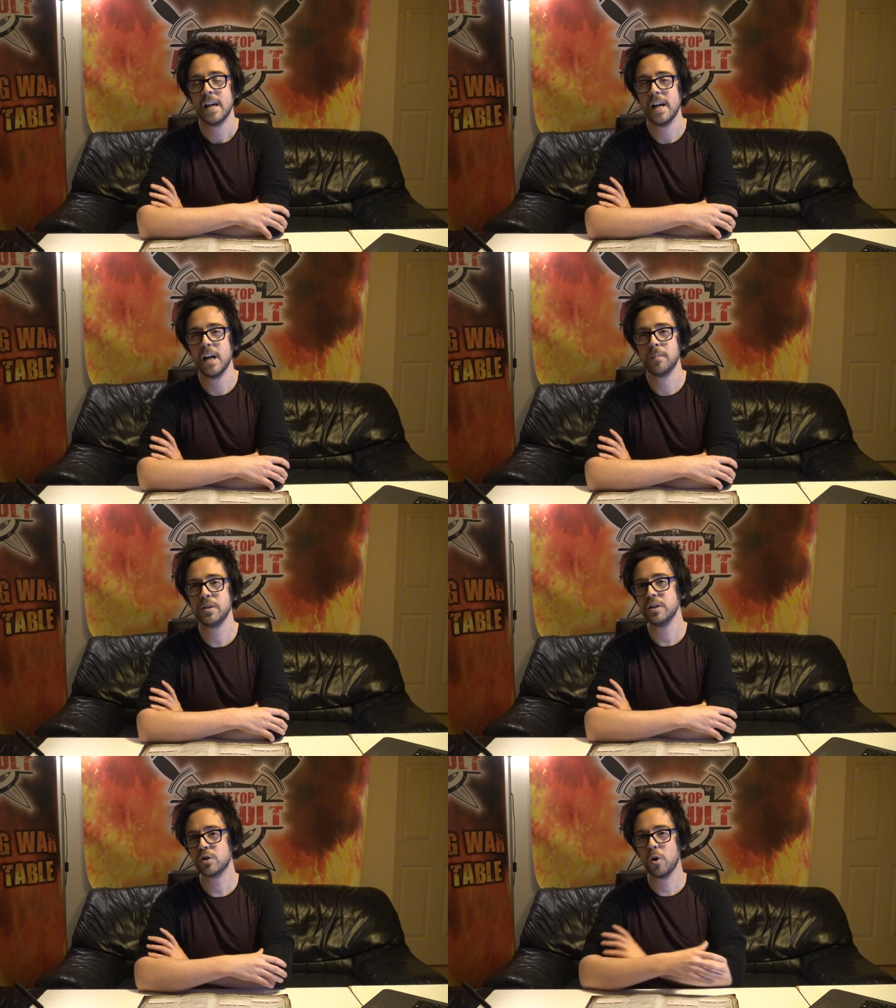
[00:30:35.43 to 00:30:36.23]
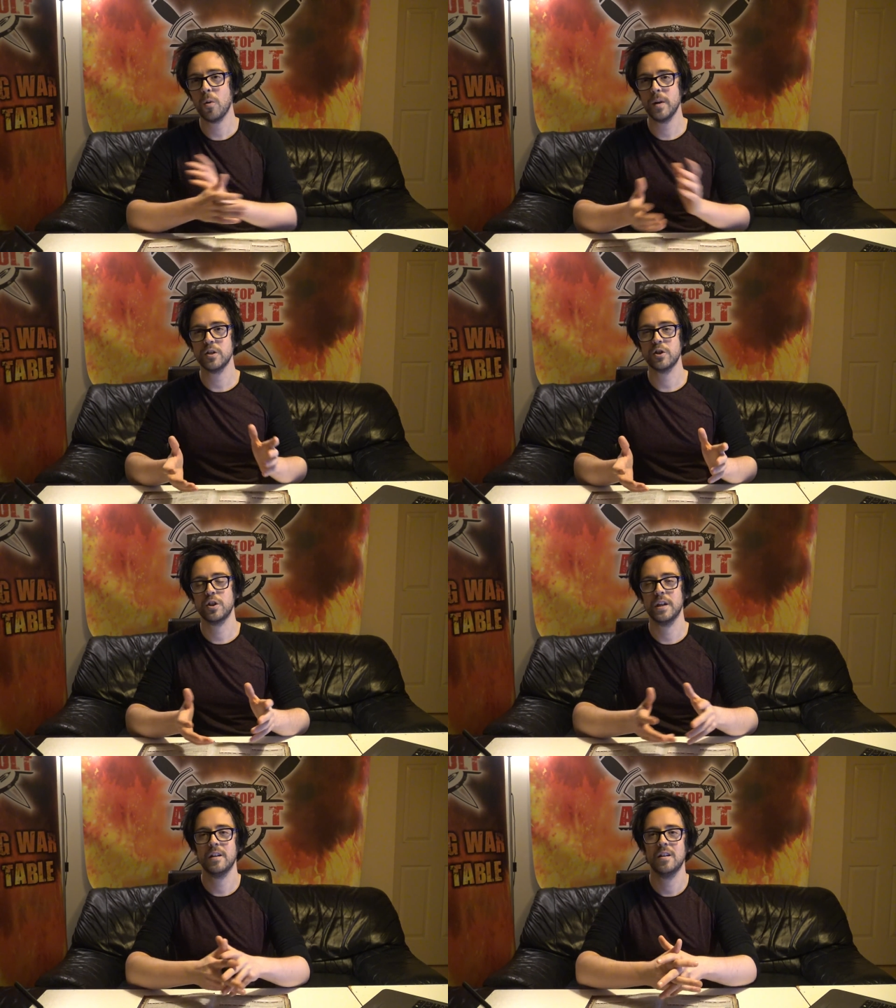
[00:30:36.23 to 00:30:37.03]
Uh, please comment,
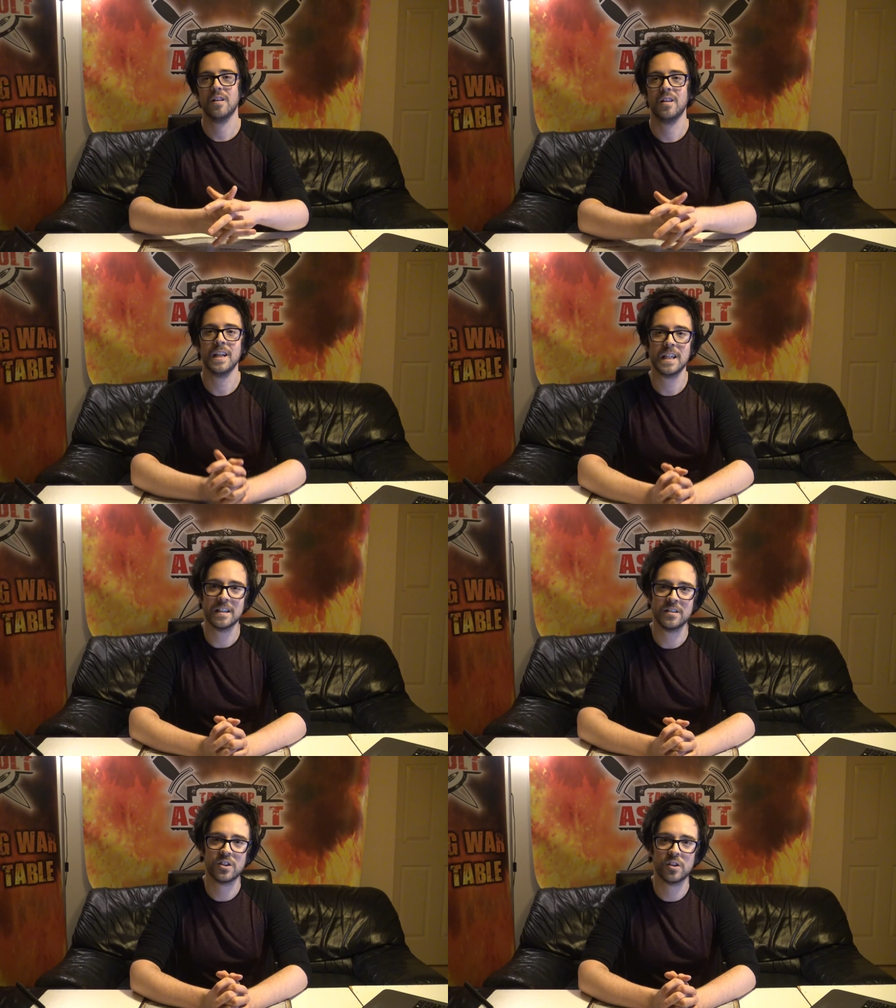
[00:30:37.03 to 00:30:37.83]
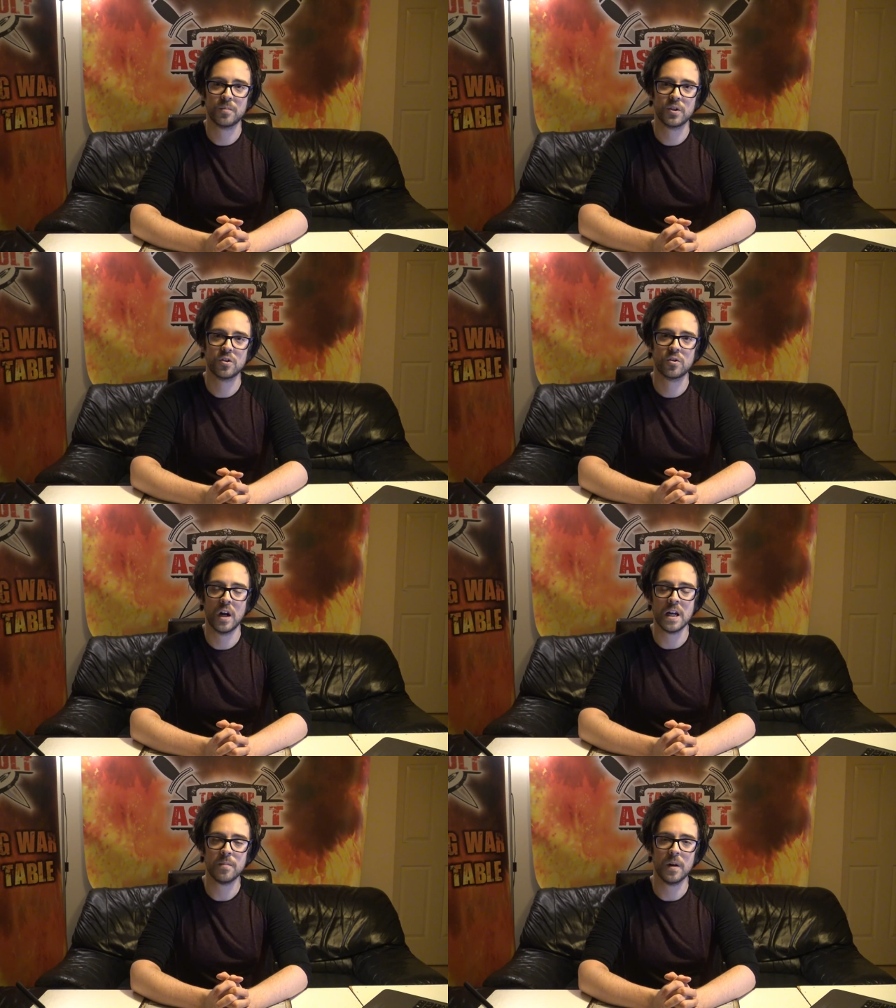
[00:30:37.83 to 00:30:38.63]
share, like and
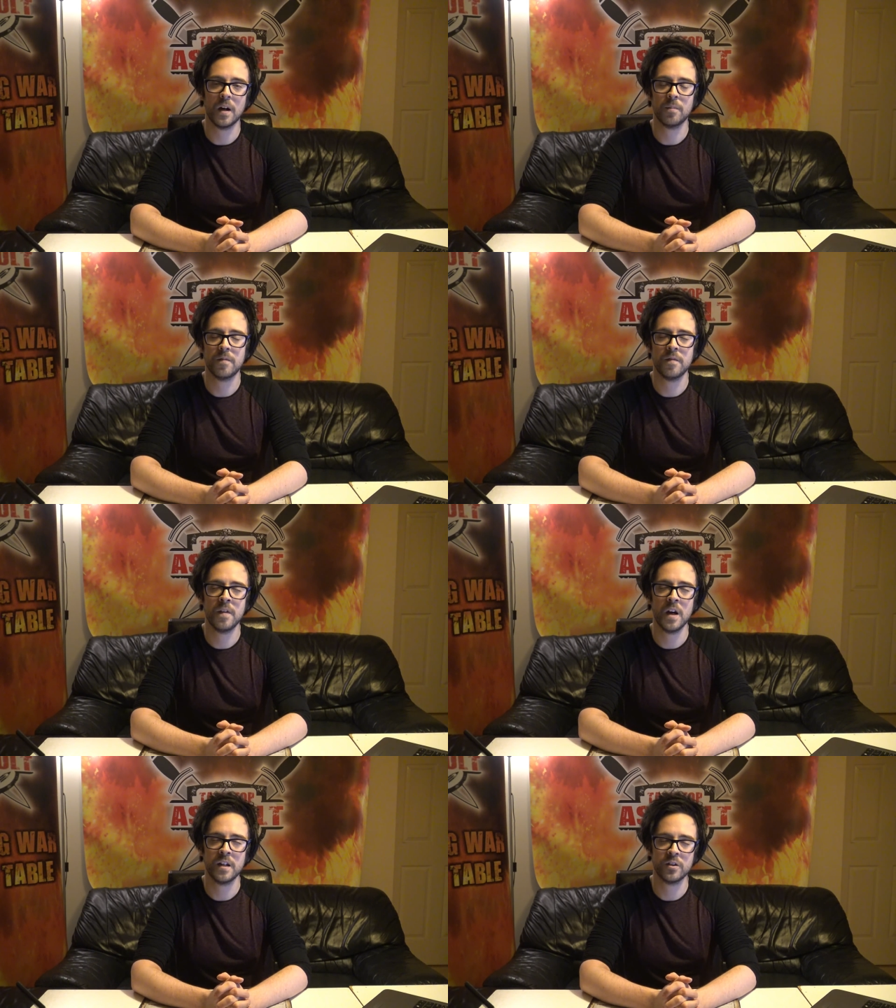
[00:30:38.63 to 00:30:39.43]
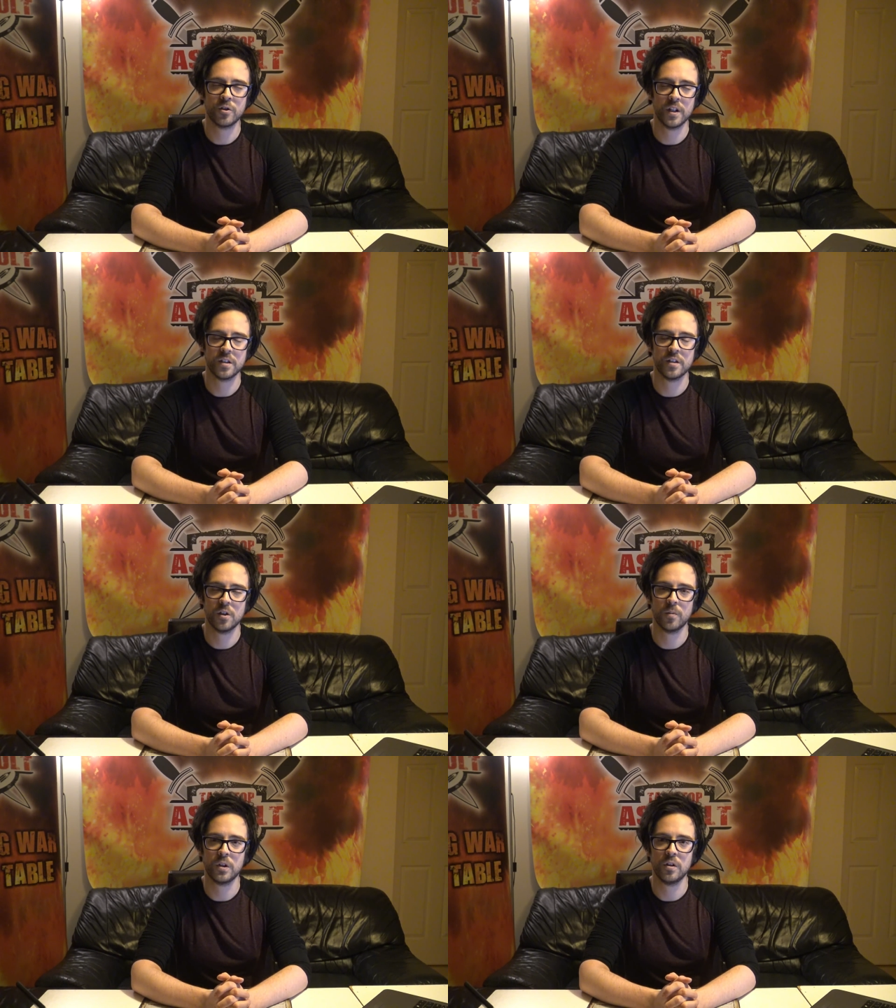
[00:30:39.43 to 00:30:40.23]
subscribe. I'm very interested to
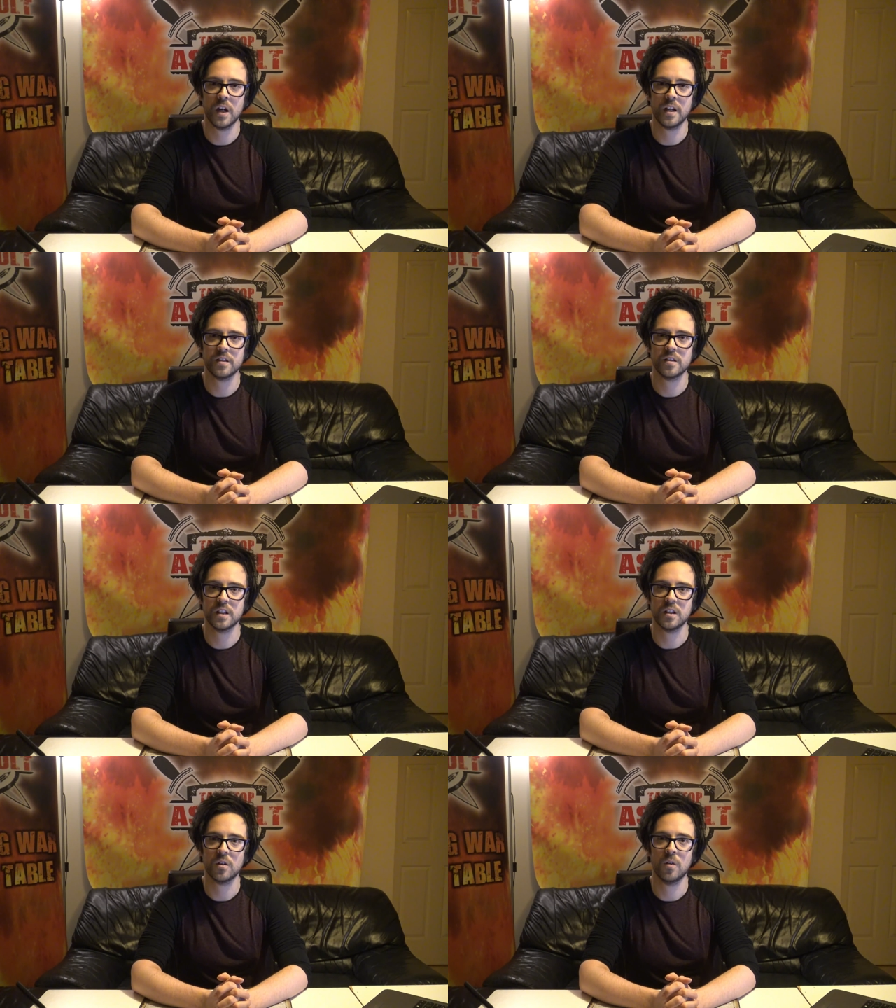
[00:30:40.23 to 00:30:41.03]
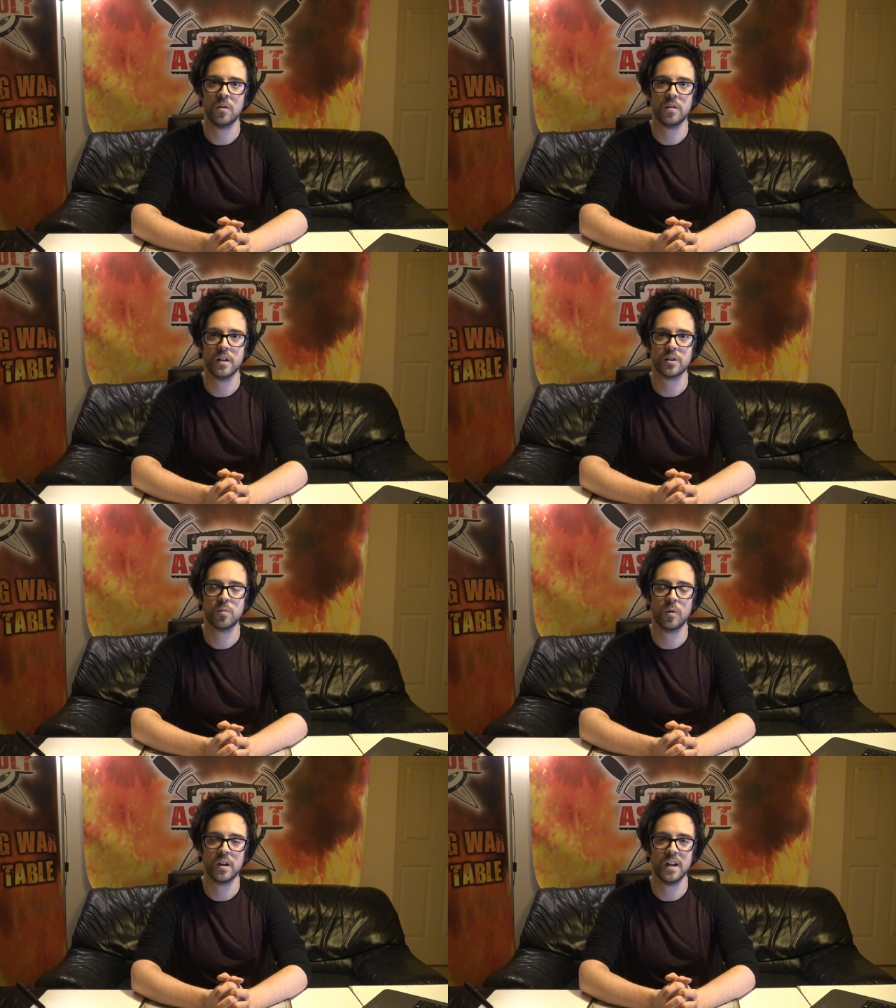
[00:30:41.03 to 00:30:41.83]
hear what you guys think on
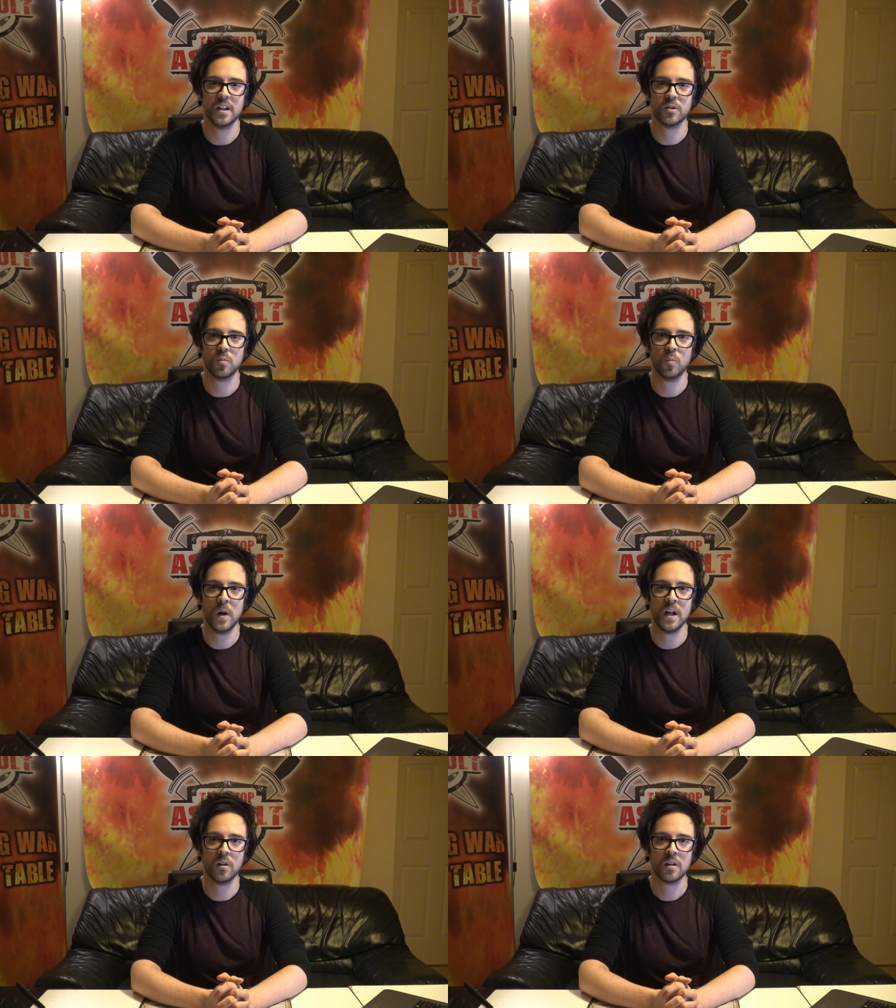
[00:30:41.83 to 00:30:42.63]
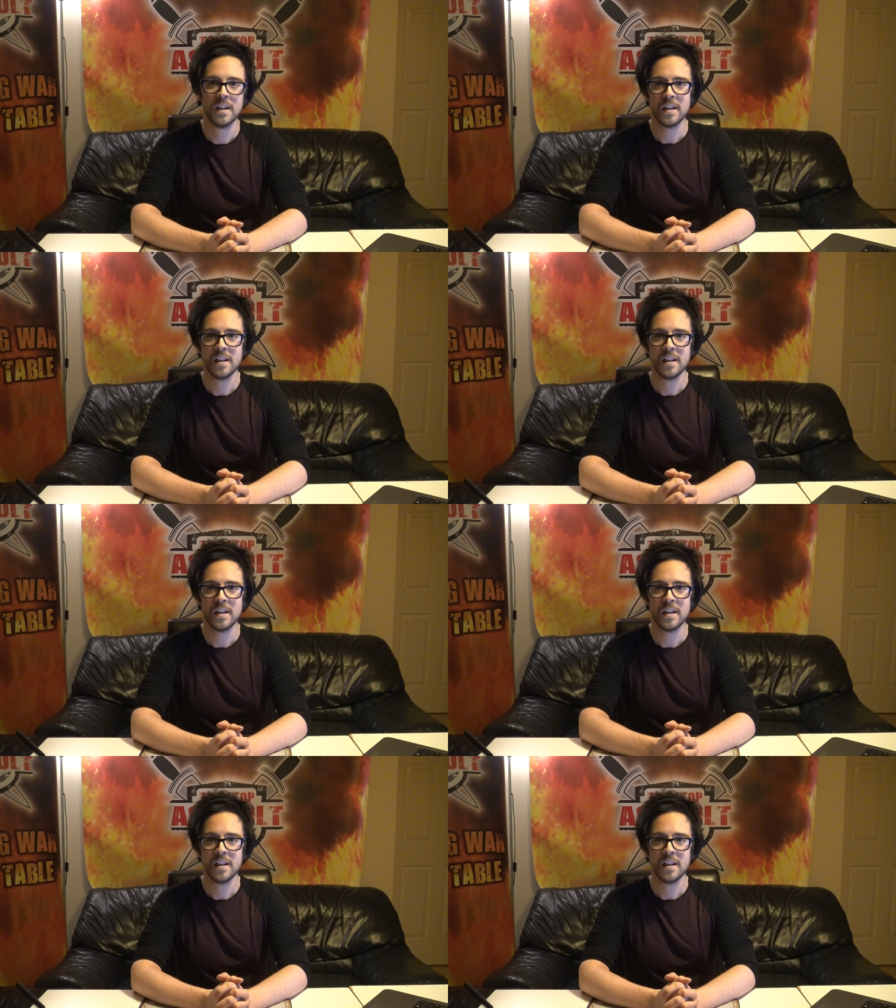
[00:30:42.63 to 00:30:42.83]
this one as well.